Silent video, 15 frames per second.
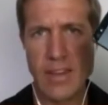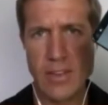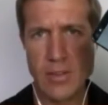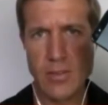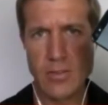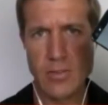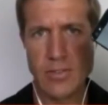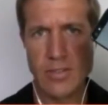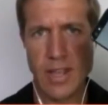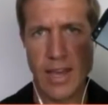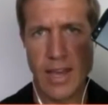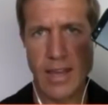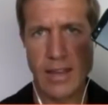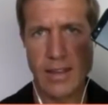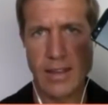use
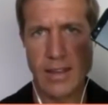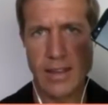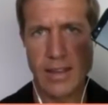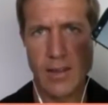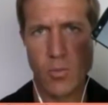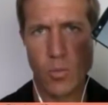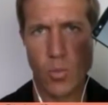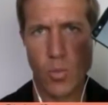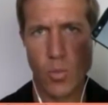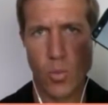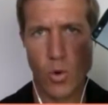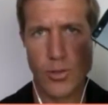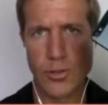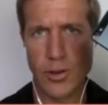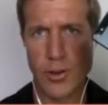and
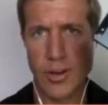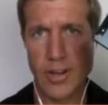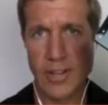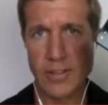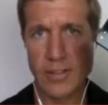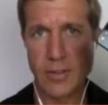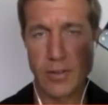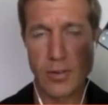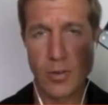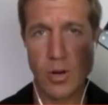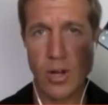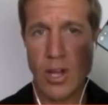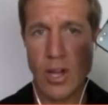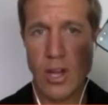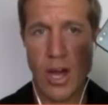will turn it
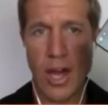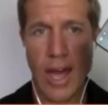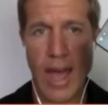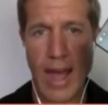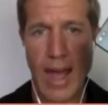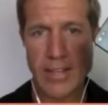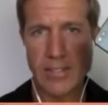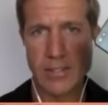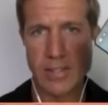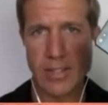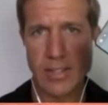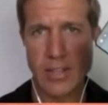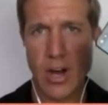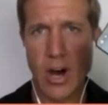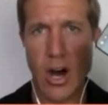into
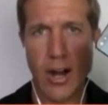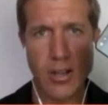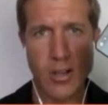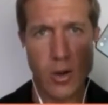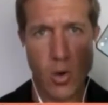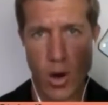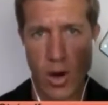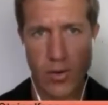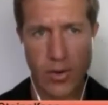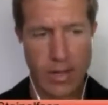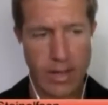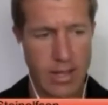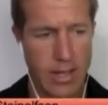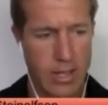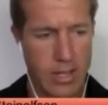excellent audio
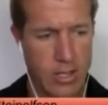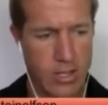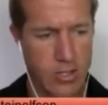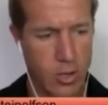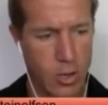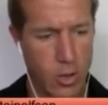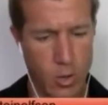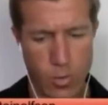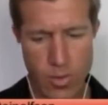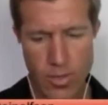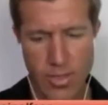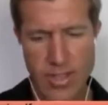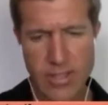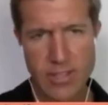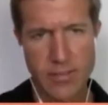quality. So
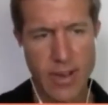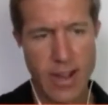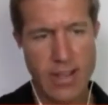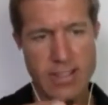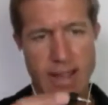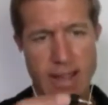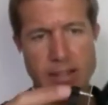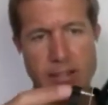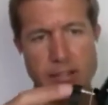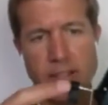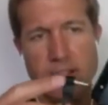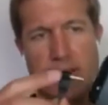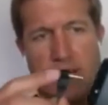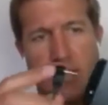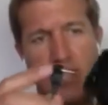this device
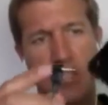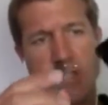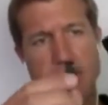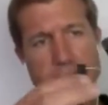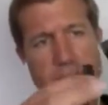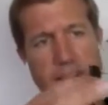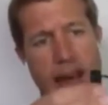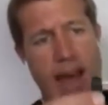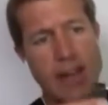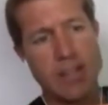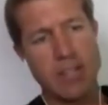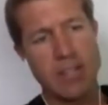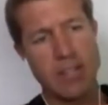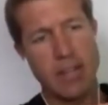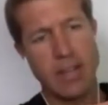actually just
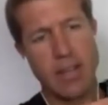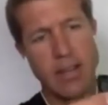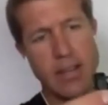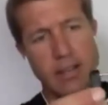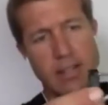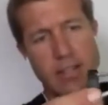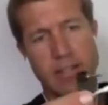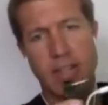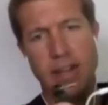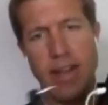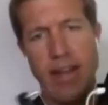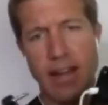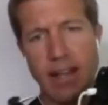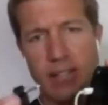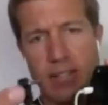it just
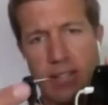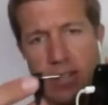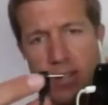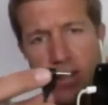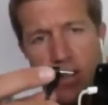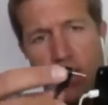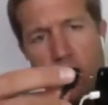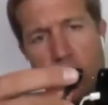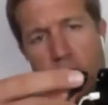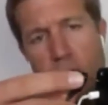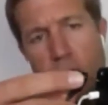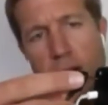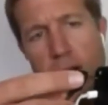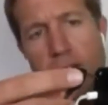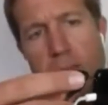connects
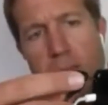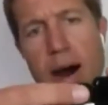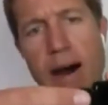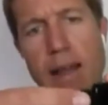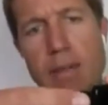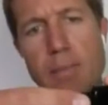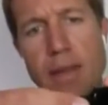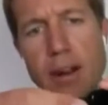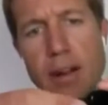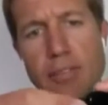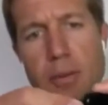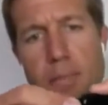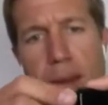right at the bottom there at the